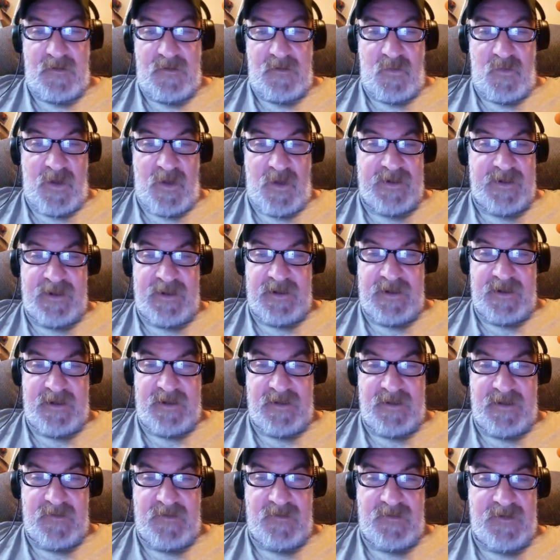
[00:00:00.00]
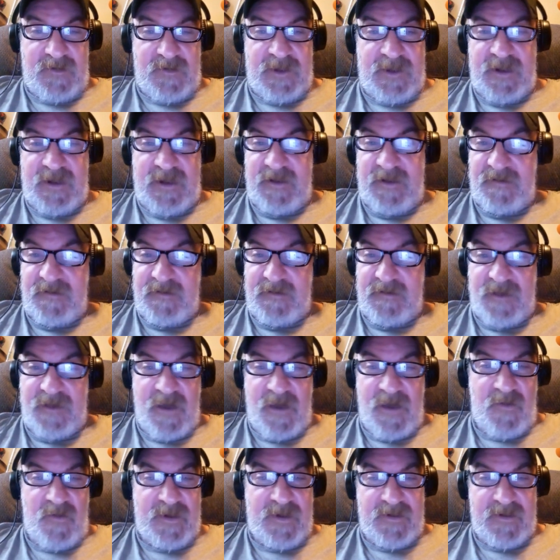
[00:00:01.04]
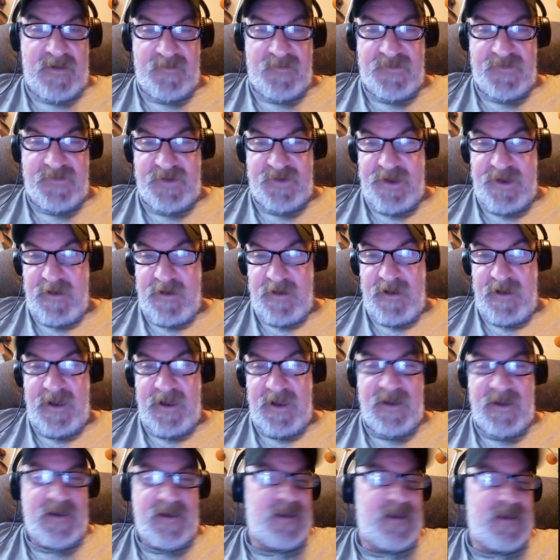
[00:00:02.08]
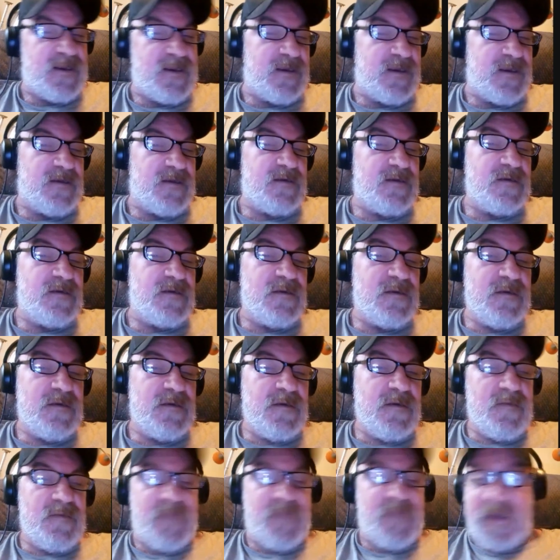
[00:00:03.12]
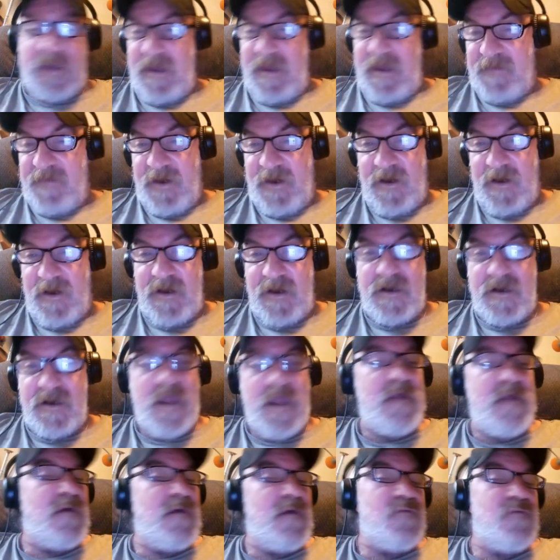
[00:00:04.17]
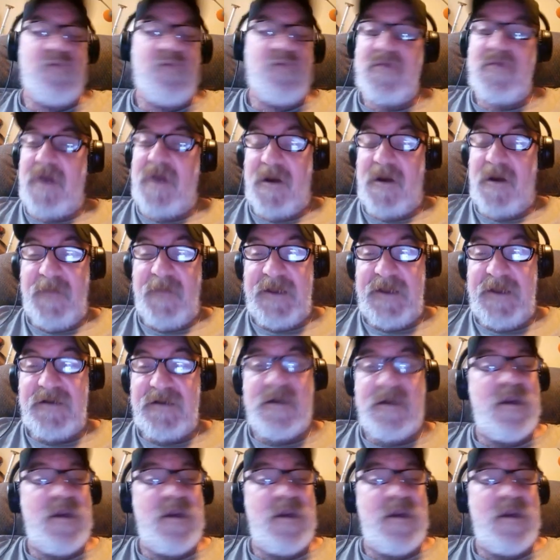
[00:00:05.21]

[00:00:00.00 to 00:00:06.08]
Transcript: what did he do? Did he go into obscurity? Did he become her, hermit?